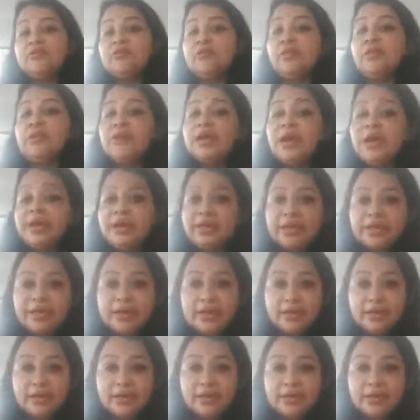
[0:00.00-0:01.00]
wrong
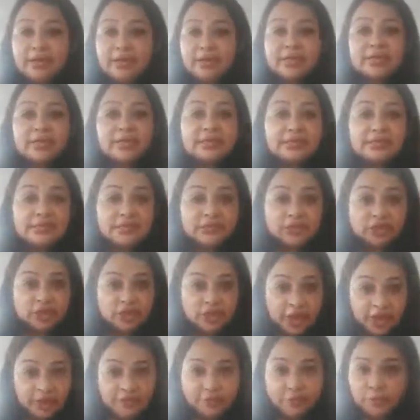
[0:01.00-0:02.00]
idea. The
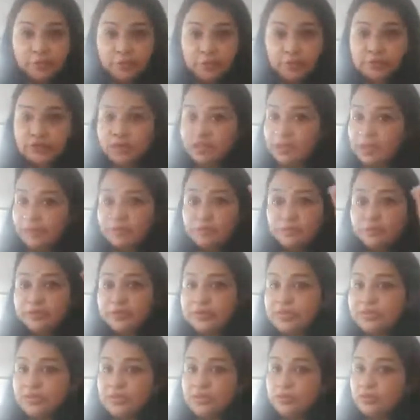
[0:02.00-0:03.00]
shampoo
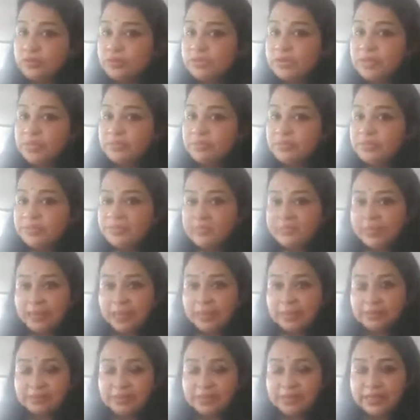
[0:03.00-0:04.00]
does not keep the
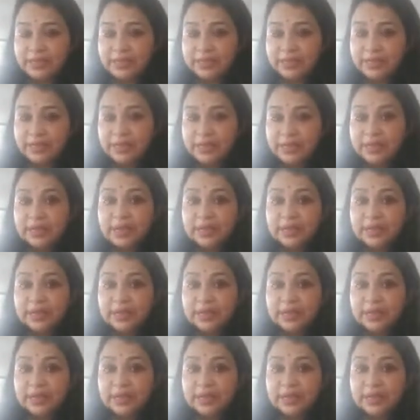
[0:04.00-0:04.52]
scalp clean.